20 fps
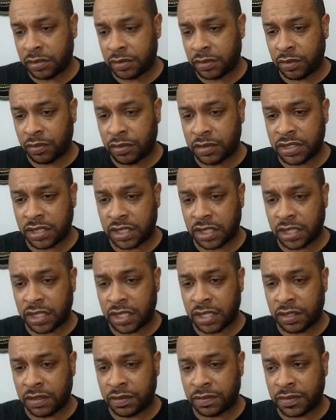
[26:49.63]
but I wish I
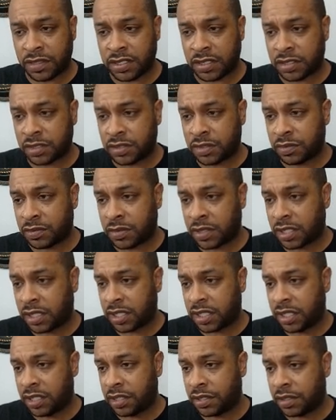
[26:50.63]
could have my
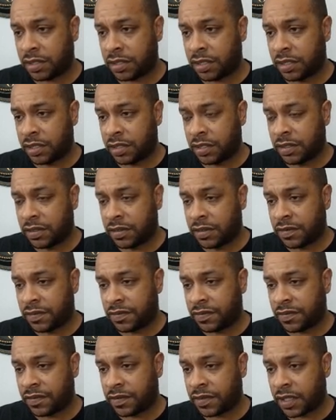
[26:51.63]
ETH
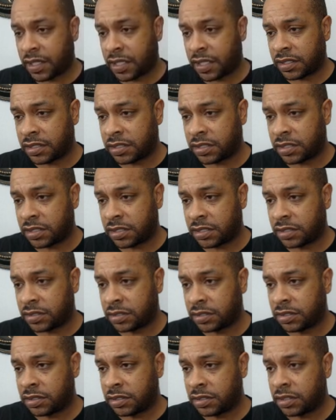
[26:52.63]
for that.
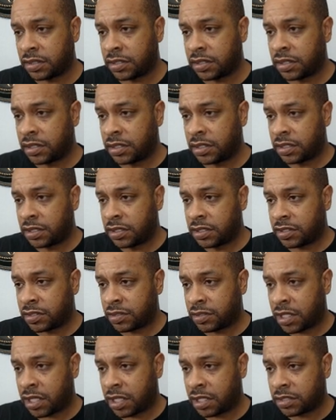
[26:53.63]

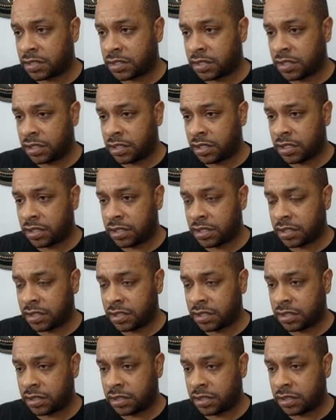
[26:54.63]
So now there's a
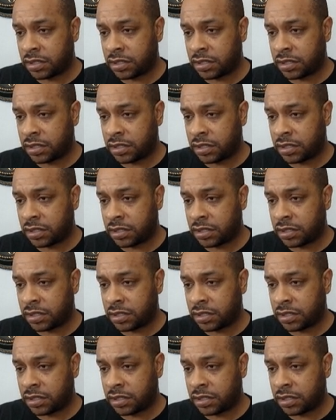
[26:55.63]
look.